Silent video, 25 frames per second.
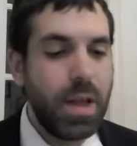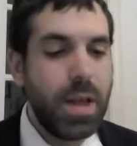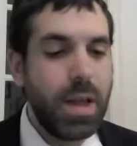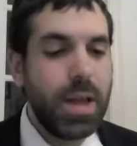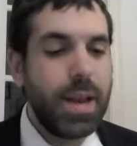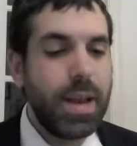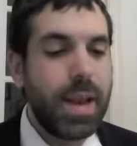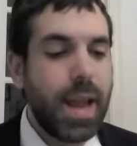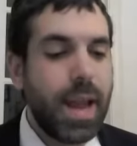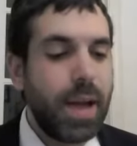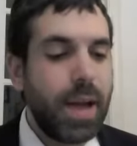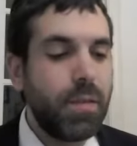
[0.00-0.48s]

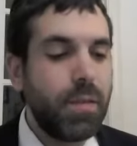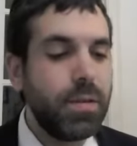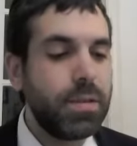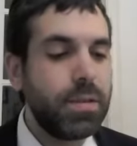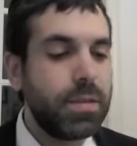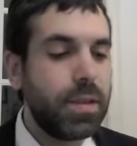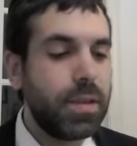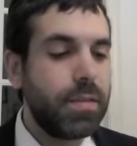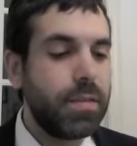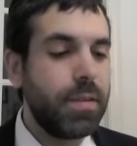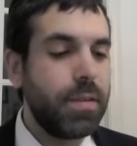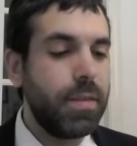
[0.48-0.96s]
now it
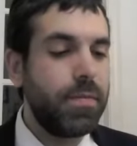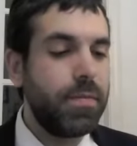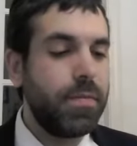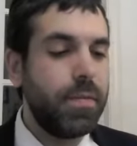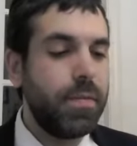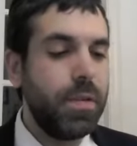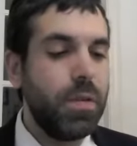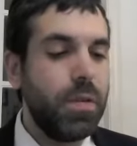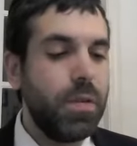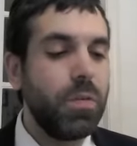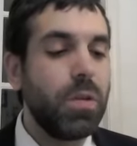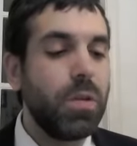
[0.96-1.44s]
says if
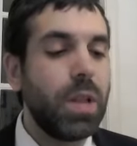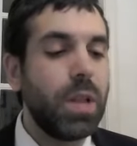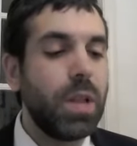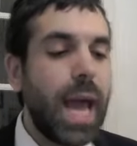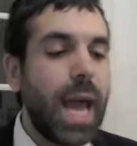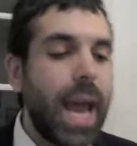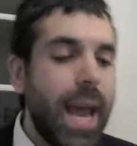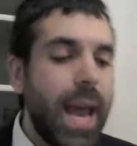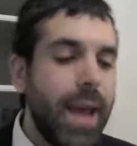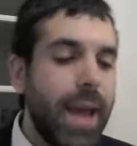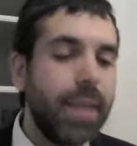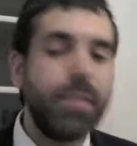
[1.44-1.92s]
you will
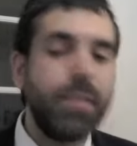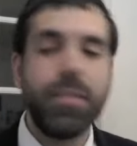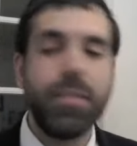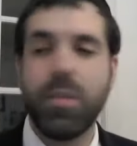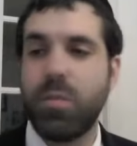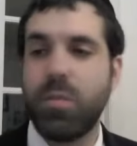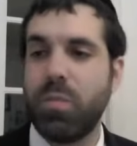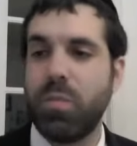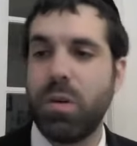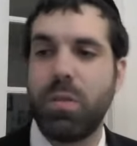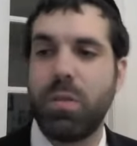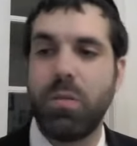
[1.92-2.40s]
ask
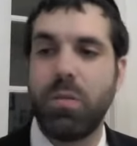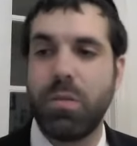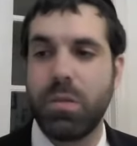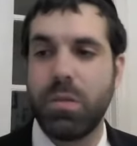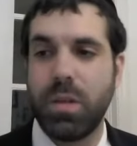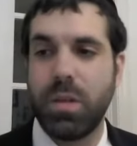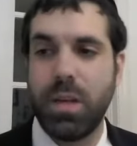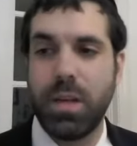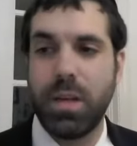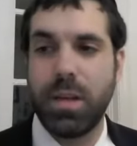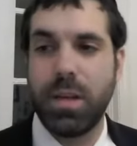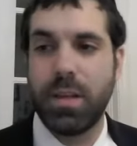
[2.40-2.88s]
what we'll
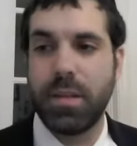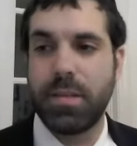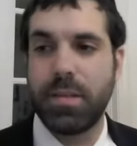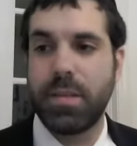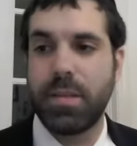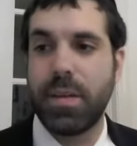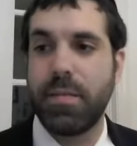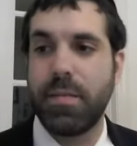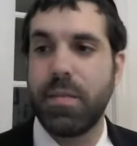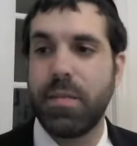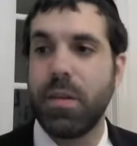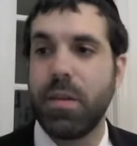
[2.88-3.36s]
eat in the
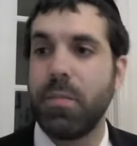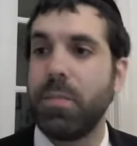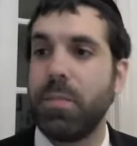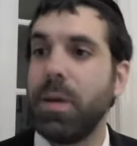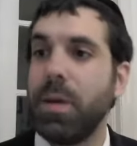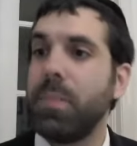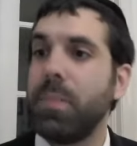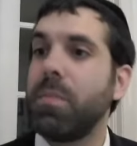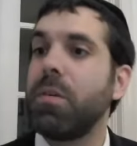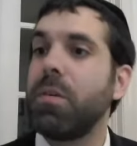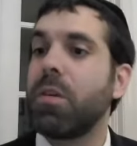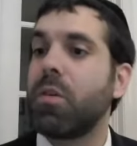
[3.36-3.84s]
seventh year
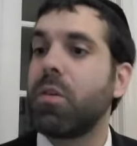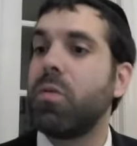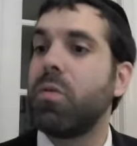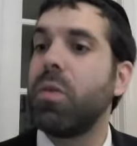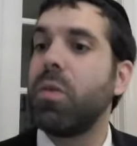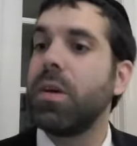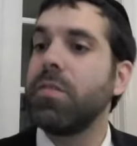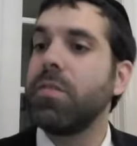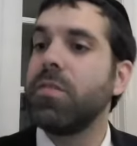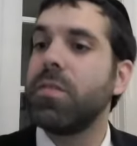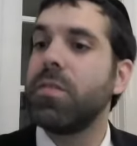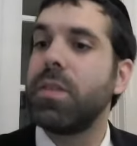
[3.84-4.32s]
people are
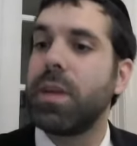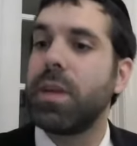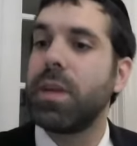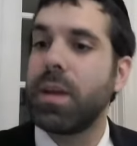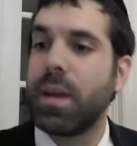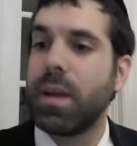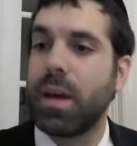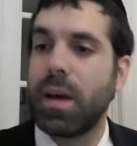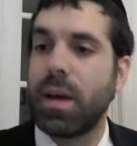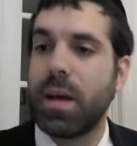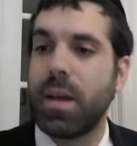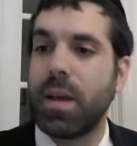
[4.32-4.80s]
questioning
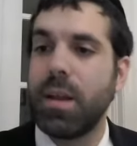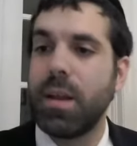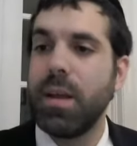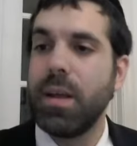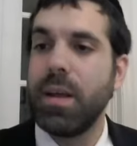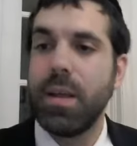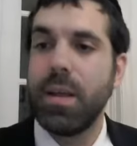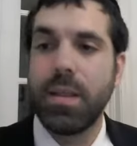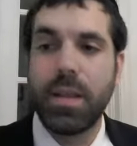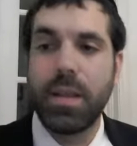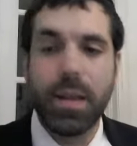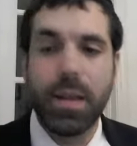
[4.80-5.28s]
god
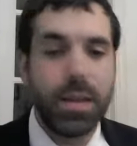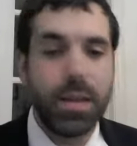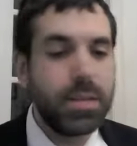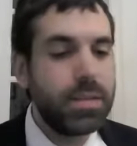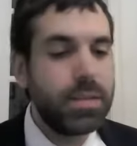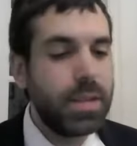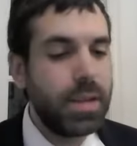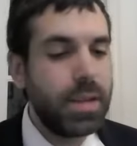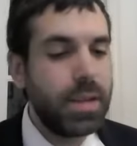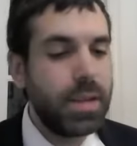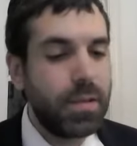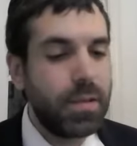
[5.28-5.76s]
then it
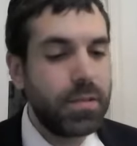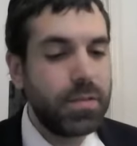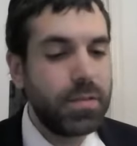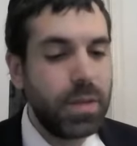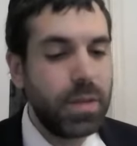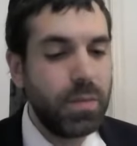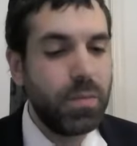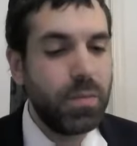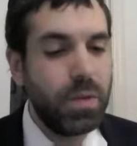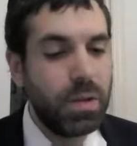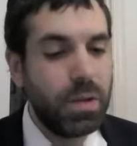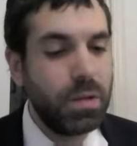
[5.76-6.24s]
says
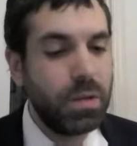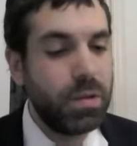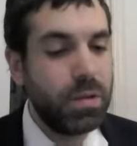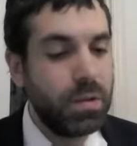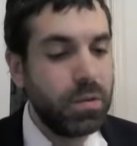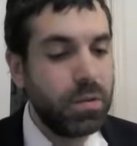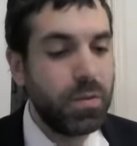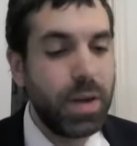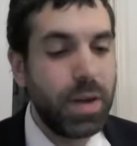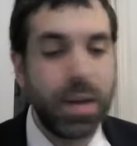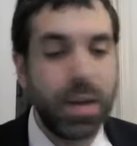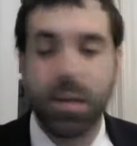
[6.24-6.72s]
hashem will
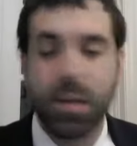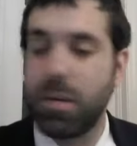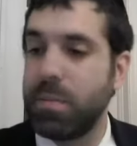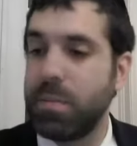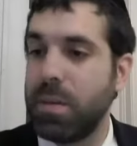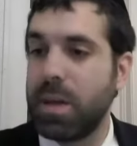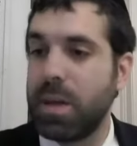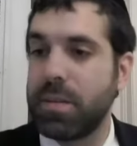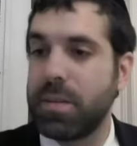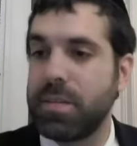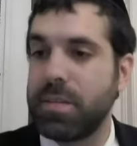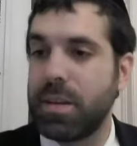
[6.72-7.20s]
grant our
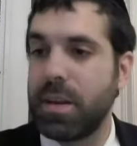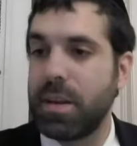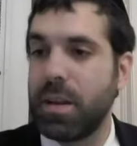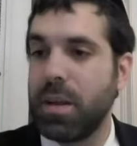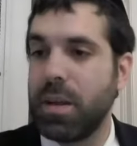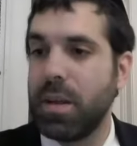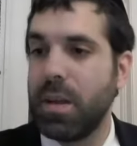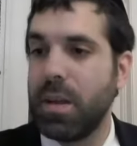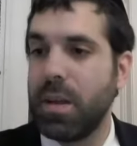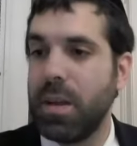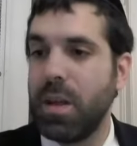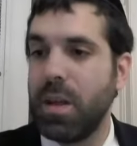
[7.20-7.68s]
blessing
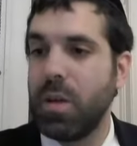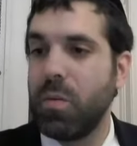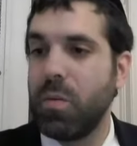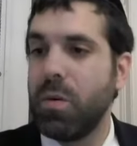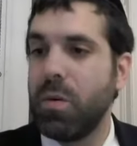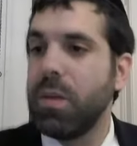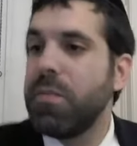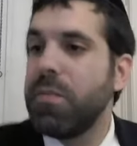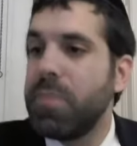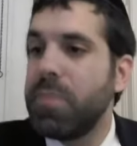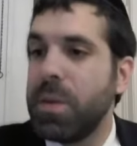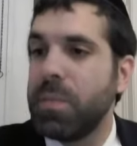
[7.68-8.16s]

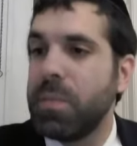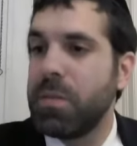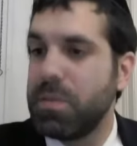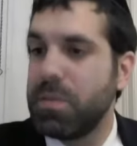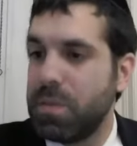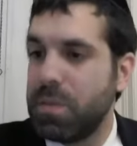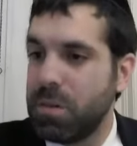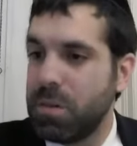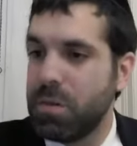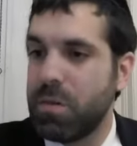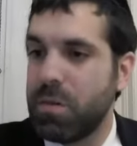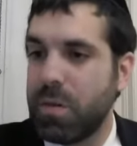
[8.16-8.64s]
what if people
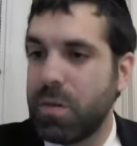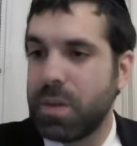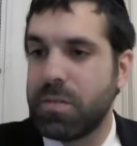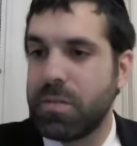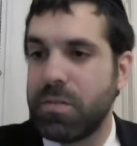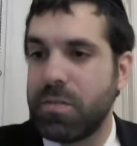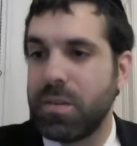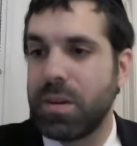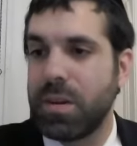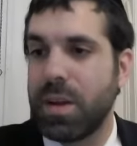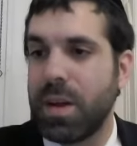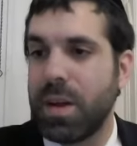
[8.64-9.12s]
don't
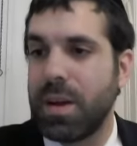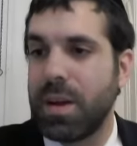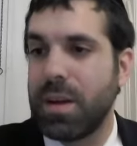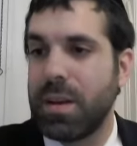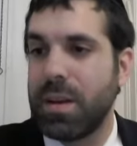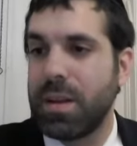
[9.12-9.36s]
question god